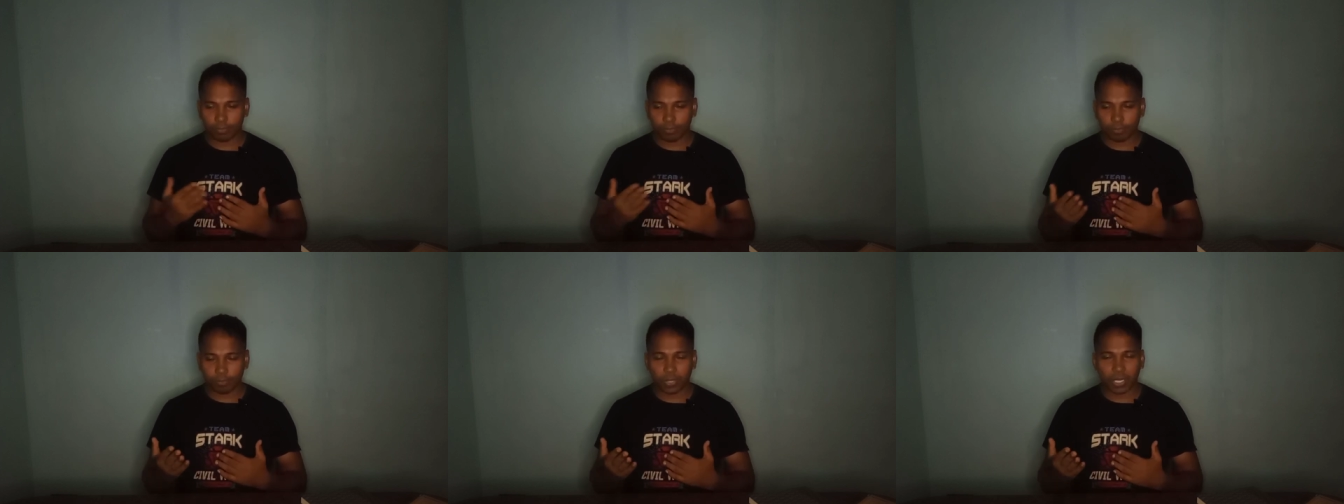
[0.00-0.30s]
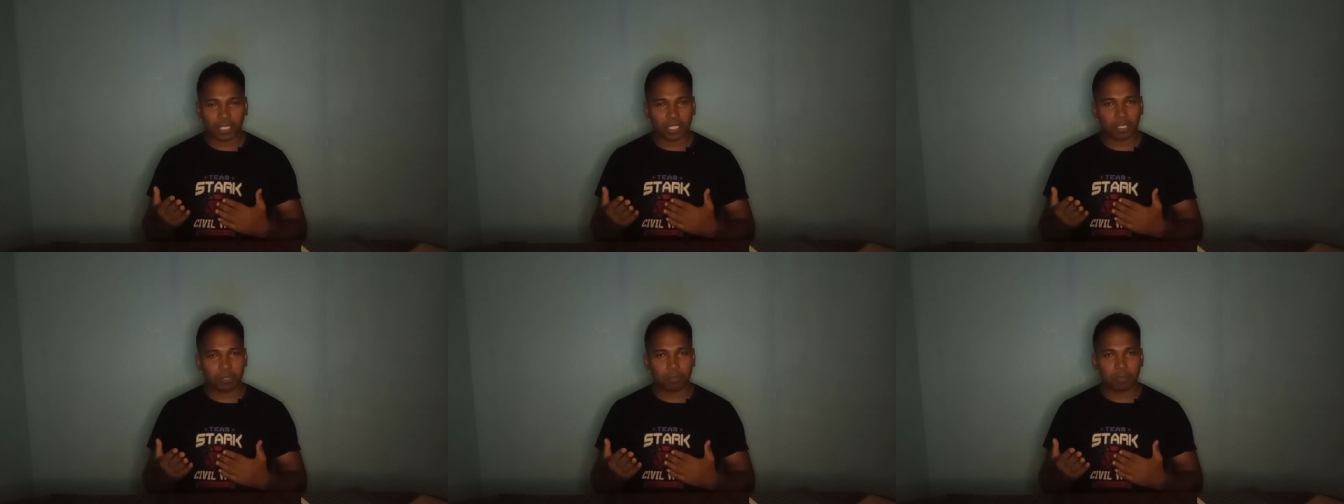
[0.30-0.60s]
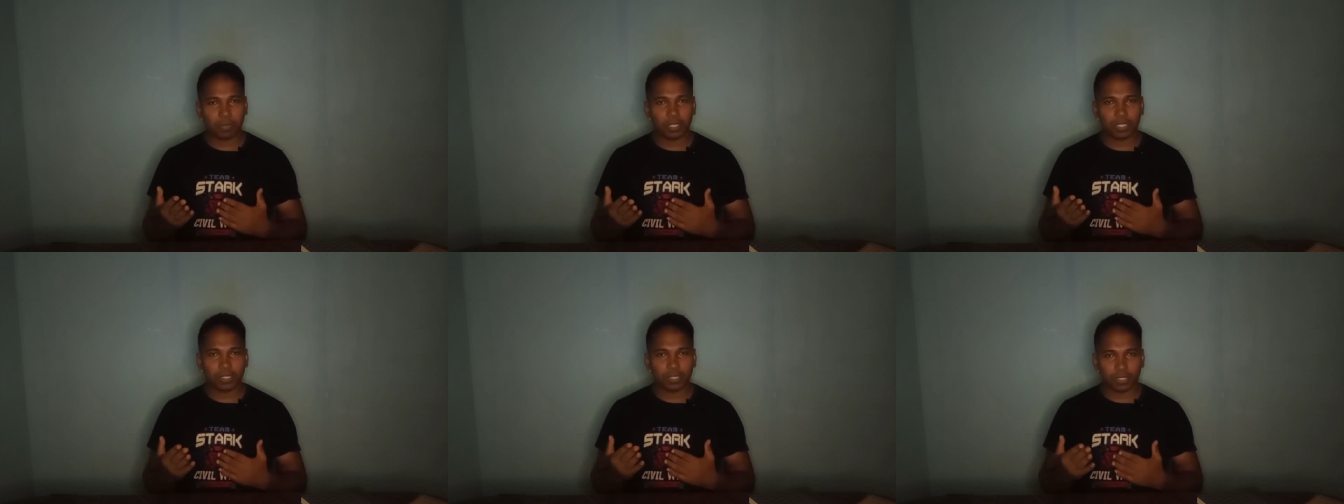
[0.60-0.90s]

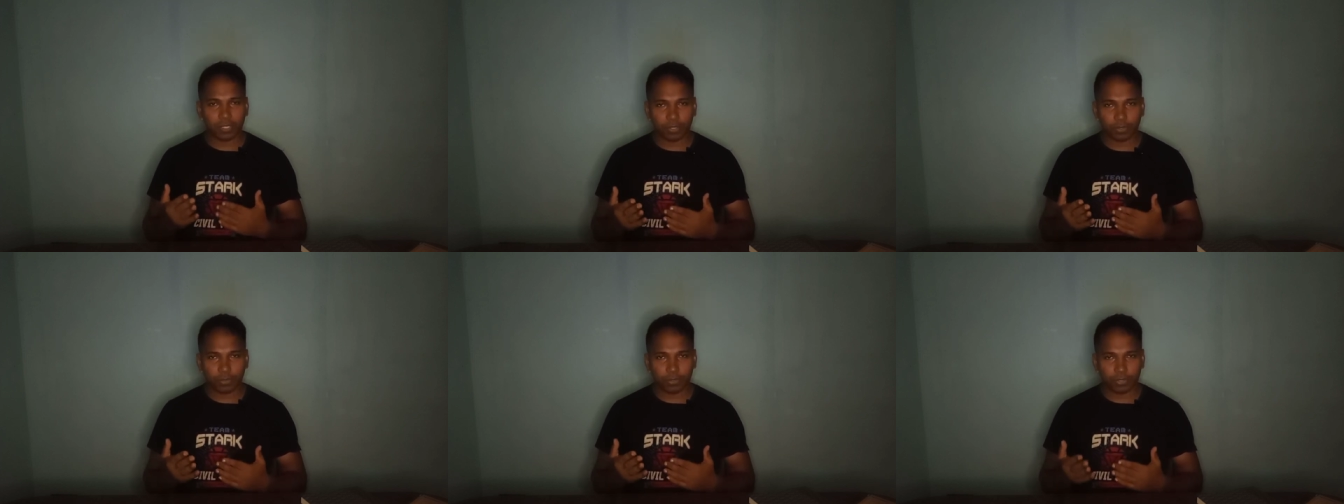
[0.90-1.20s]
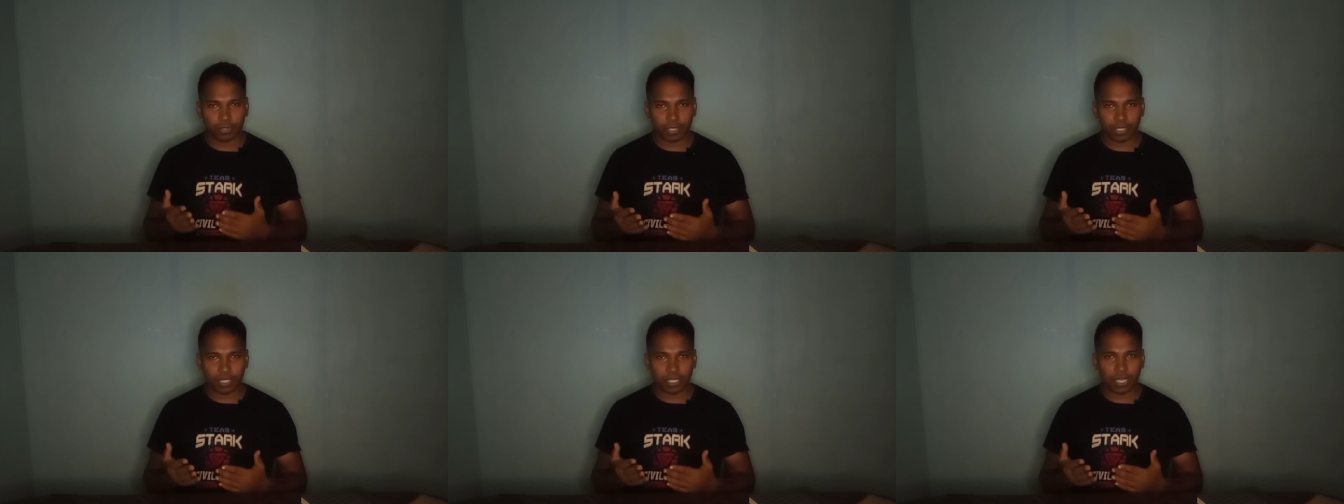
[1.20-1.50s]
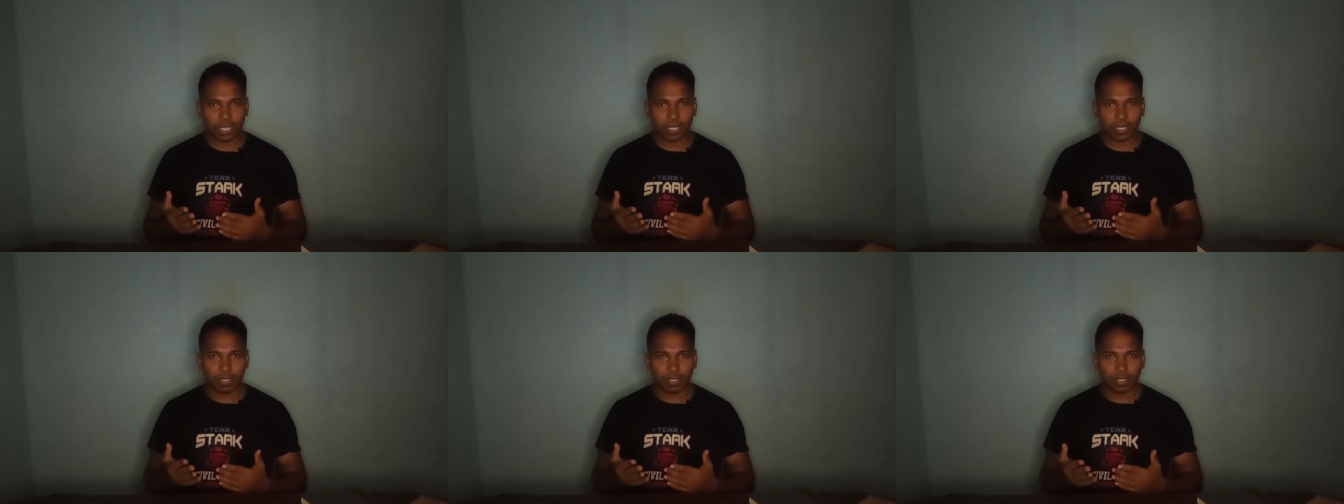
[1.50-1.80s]
marketplace your
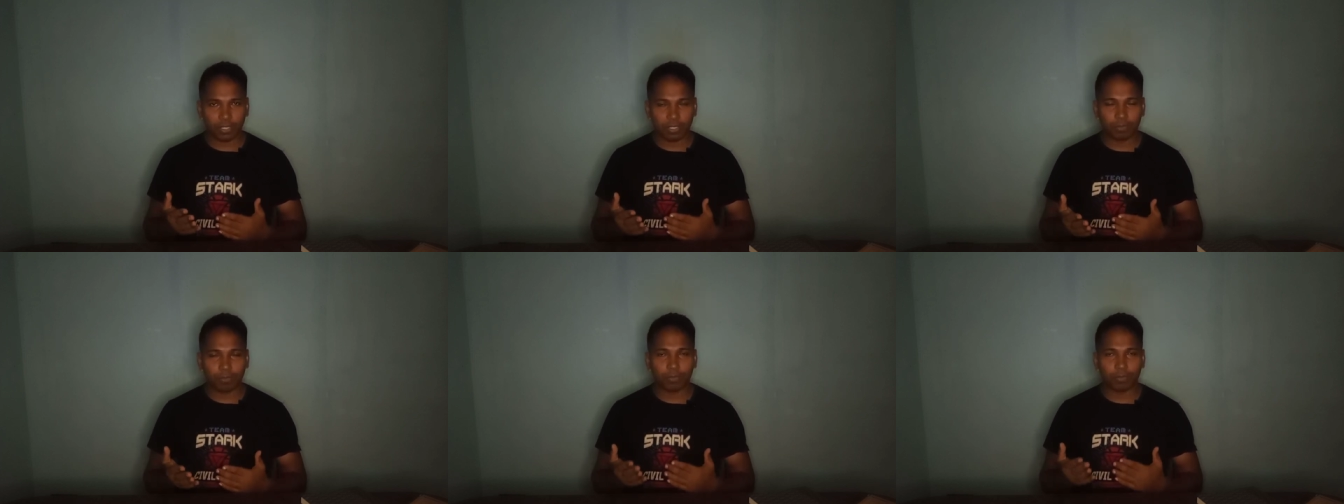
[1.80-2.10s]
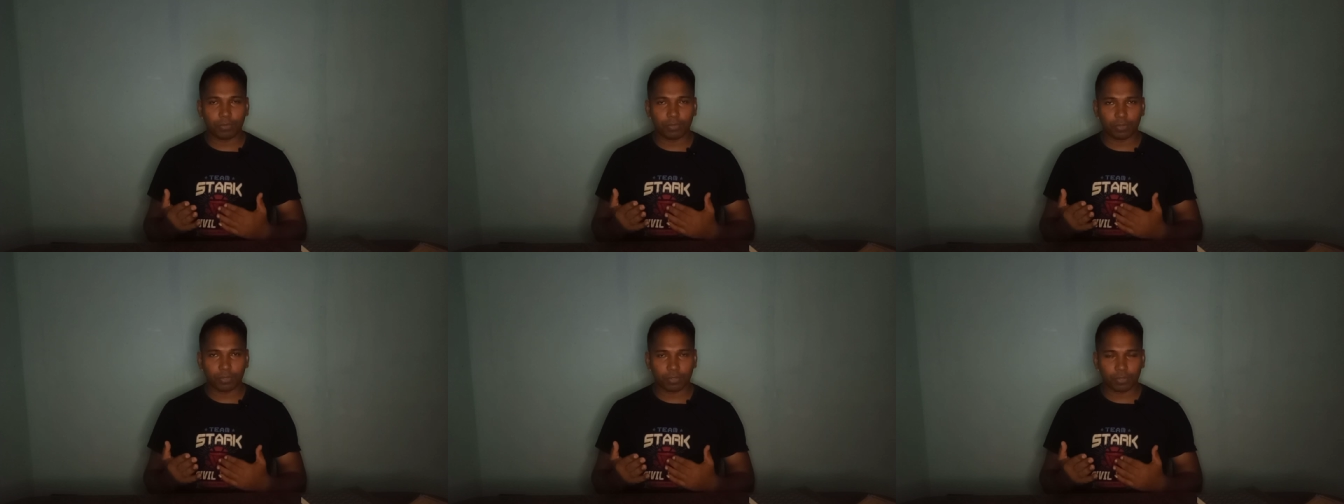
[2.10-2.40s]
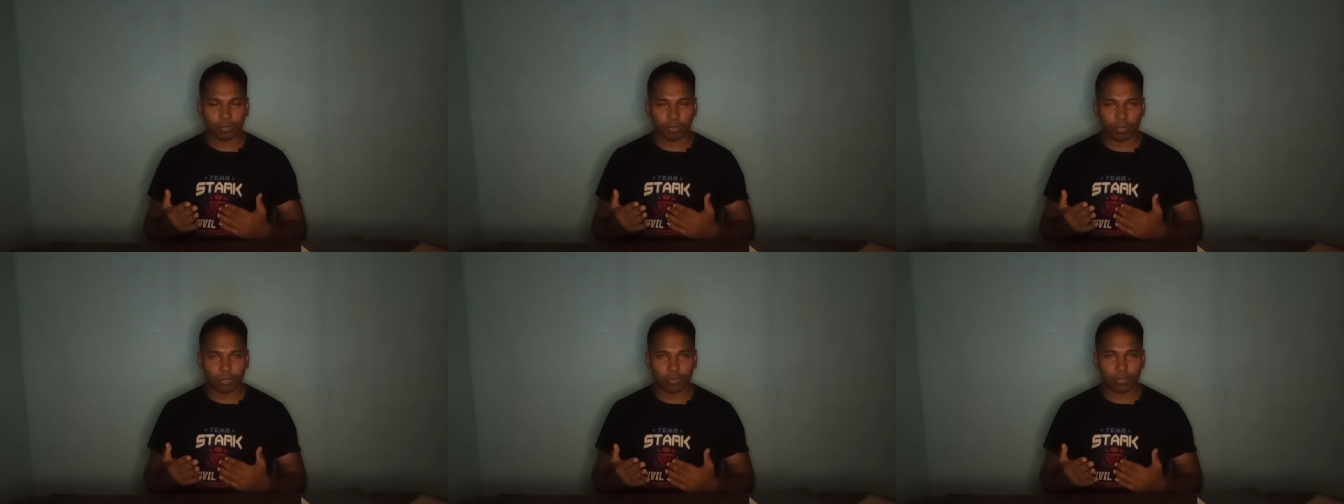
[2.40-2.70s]
design, if you
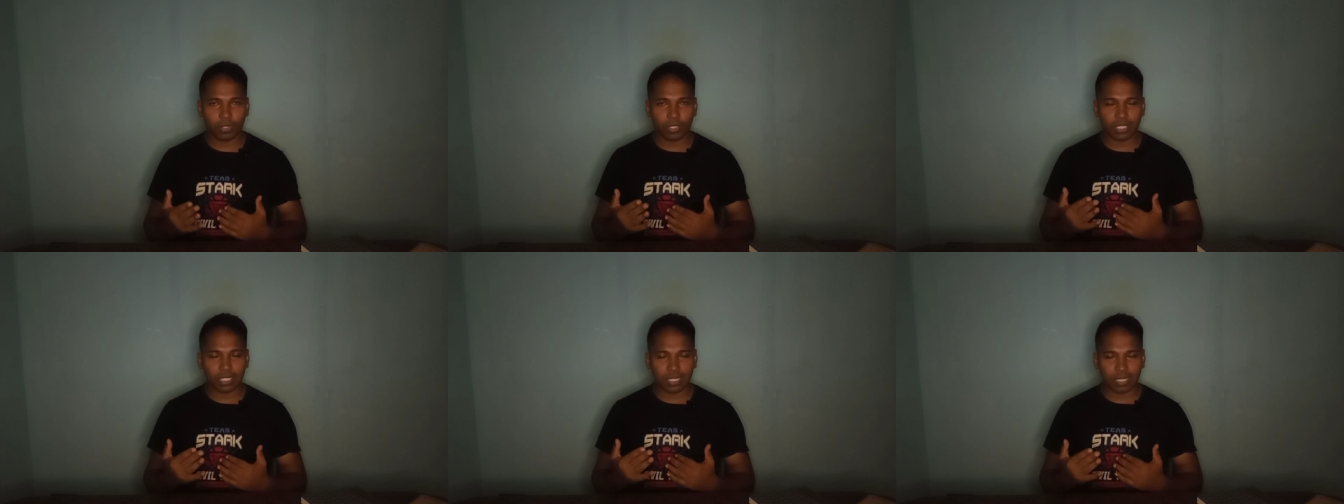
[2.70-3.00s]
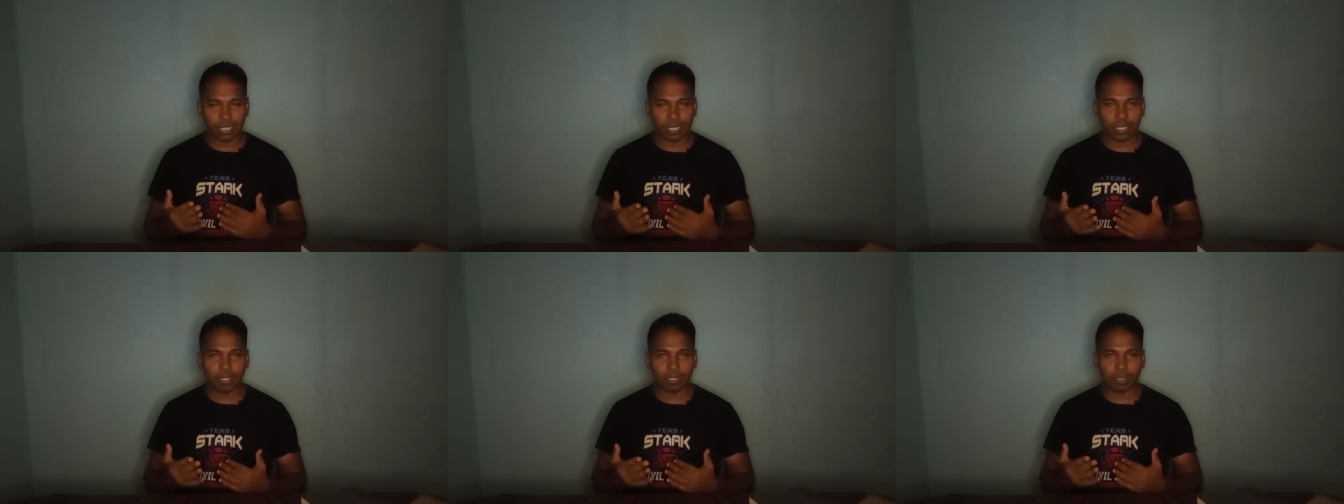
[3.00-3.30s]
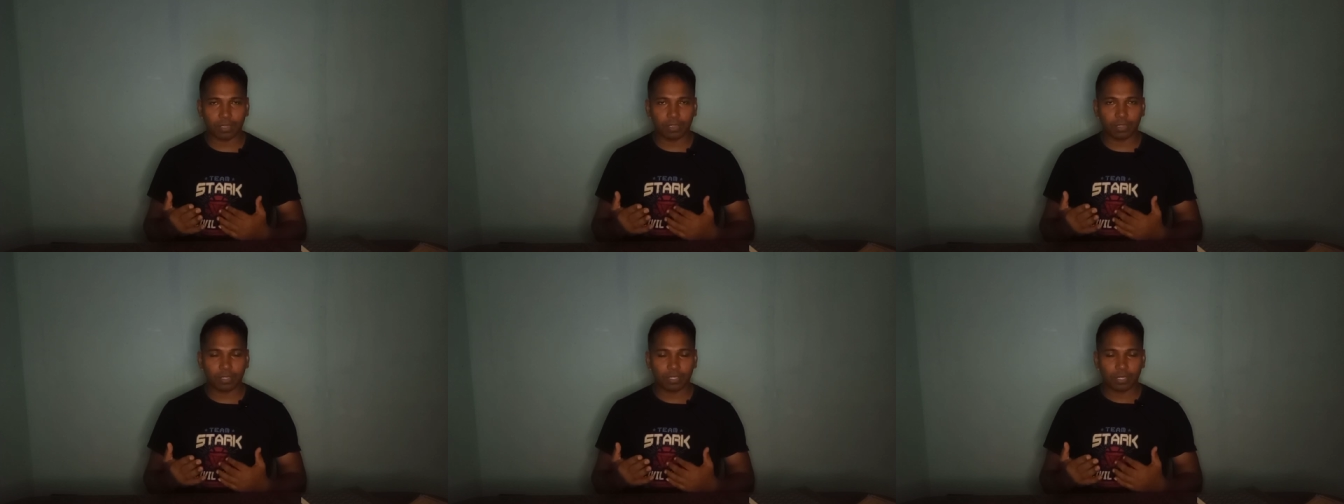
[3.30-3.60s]
only
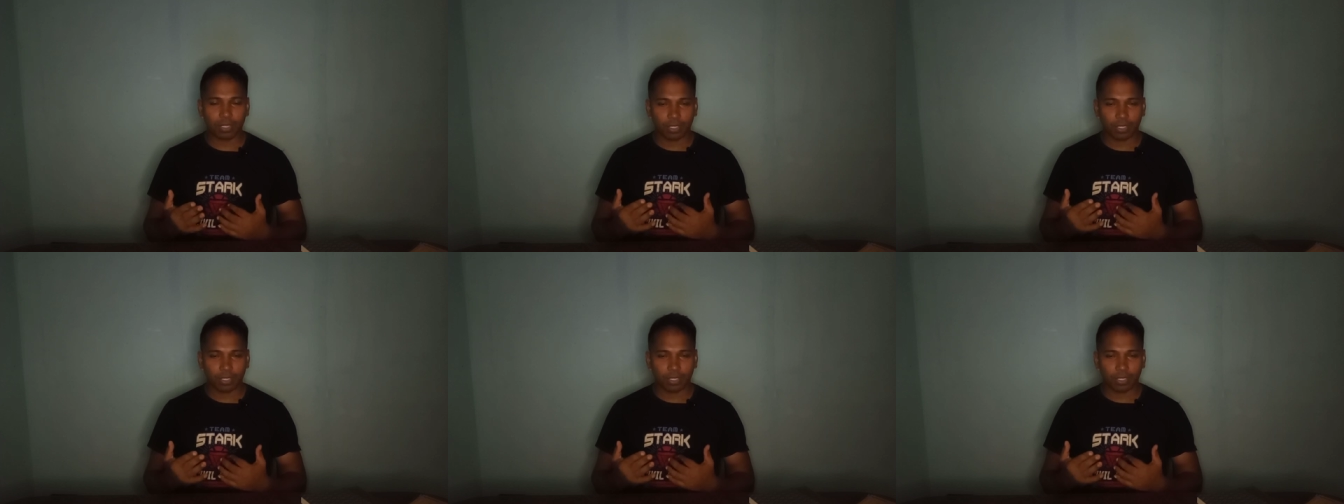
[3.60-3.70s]
sell